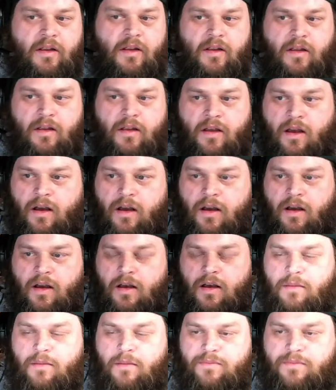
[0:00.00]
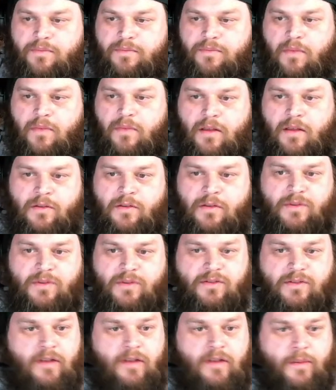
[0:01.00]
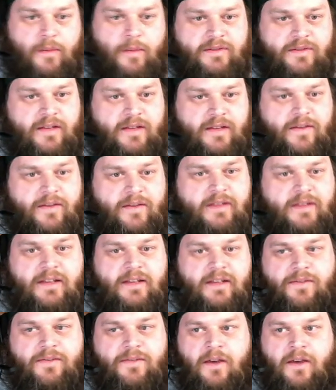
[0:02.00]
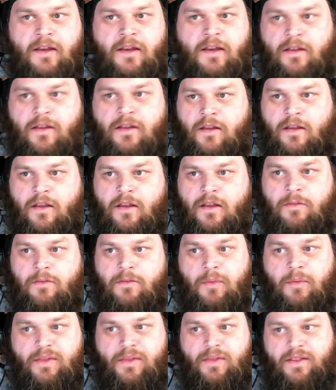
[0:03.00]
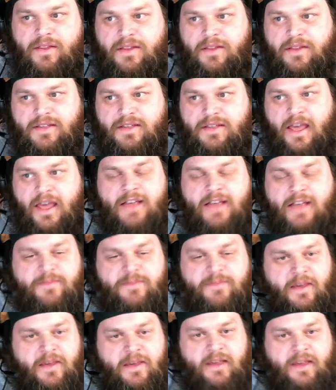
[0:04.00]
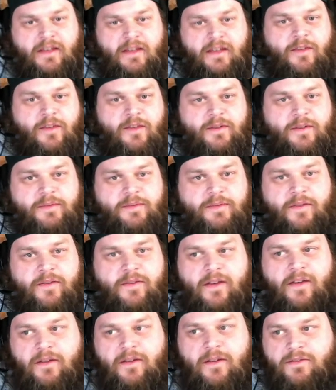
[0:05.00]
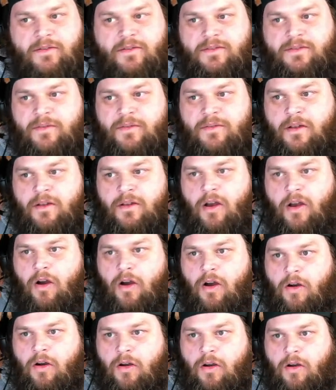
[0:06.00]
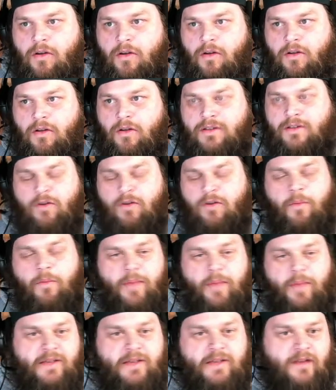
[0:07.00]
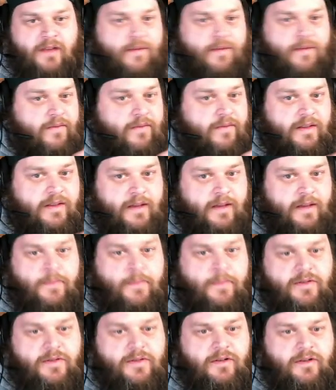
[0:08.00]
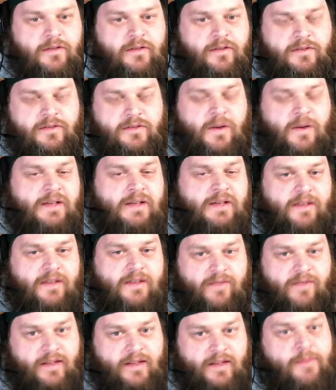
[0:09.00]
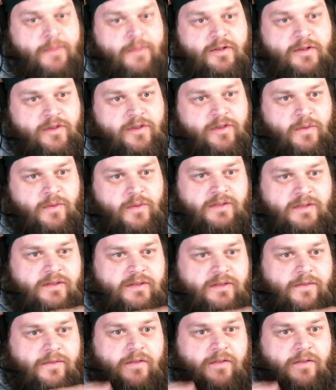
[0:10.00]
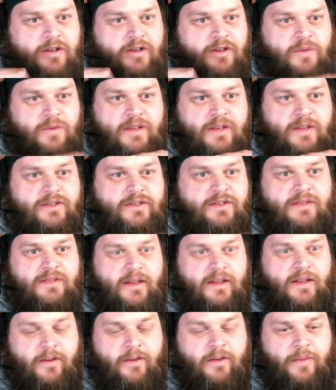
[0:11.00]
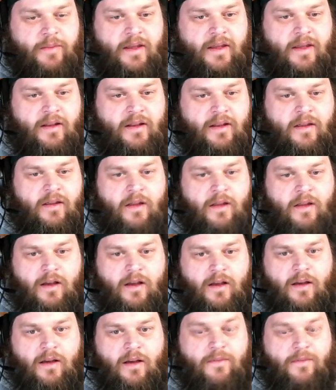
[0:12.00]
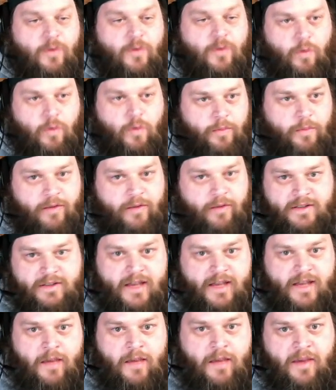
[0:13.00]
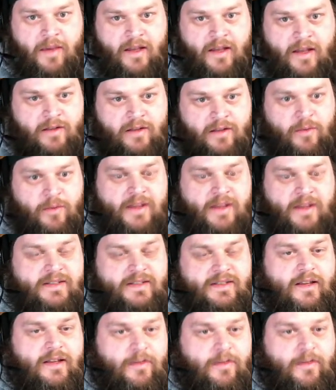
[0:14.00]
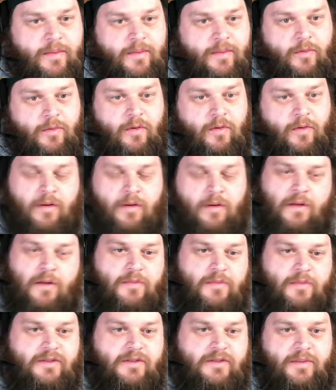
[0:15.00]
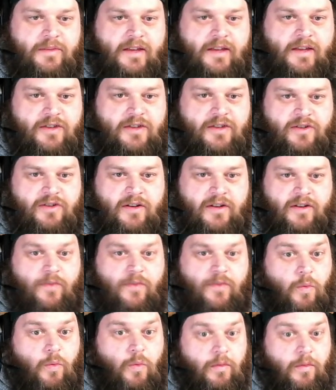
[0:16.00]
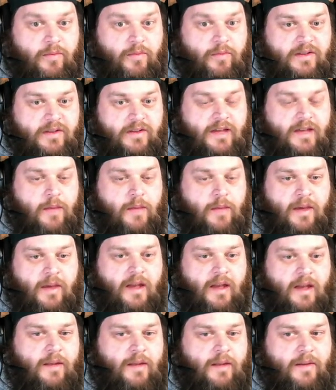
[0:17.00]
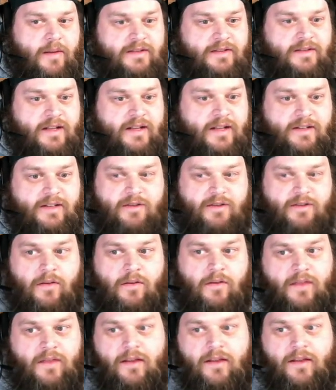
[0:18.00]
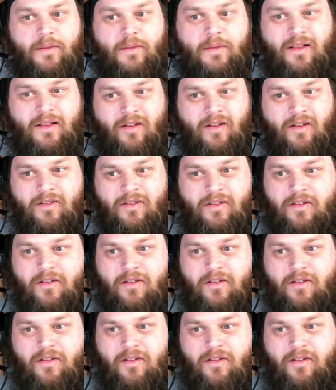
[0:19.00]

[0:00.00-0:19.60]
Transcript: To a certain number of sig figs, that's fine. Remember, these KSP and QSP values it's all based off of the temperature. So if the temperature was to fluctuate just a little bit, if a cool breeze came in, you might see a little bit more precipitation. If a warm breeze came in, it might stay dissolved a little bit longer.